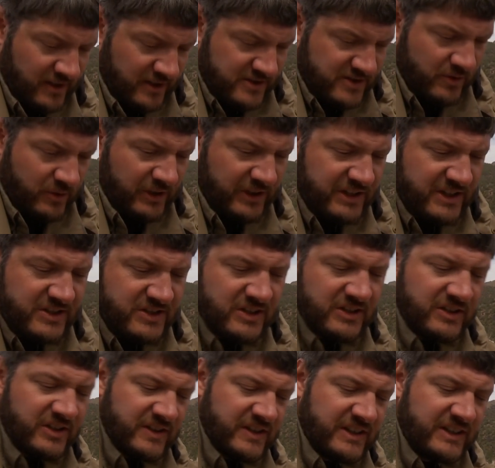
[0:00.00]
So in addition
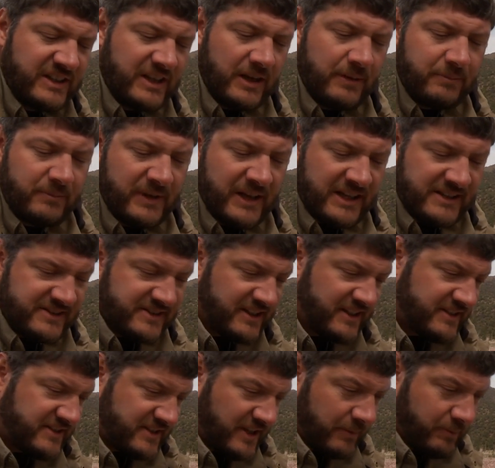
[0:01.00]
to the deep net
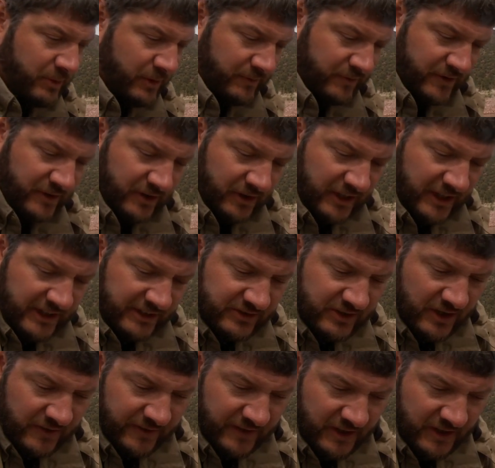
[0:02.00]
sets they put for the lake trout,